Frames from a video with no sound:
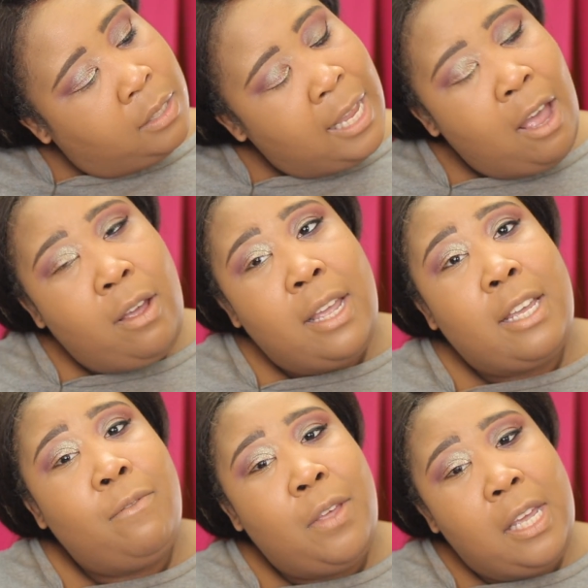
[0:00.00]
See how
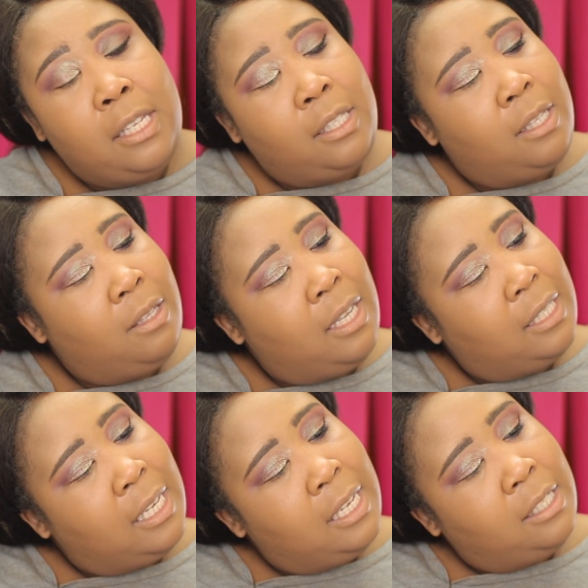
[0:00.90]
inconvenient
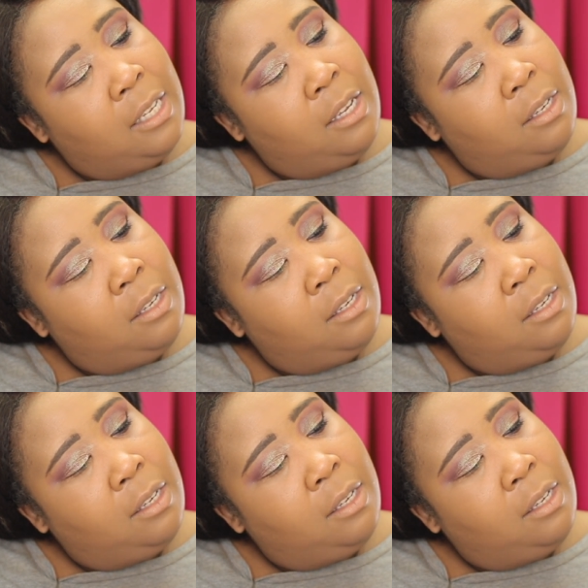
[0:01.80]
this is,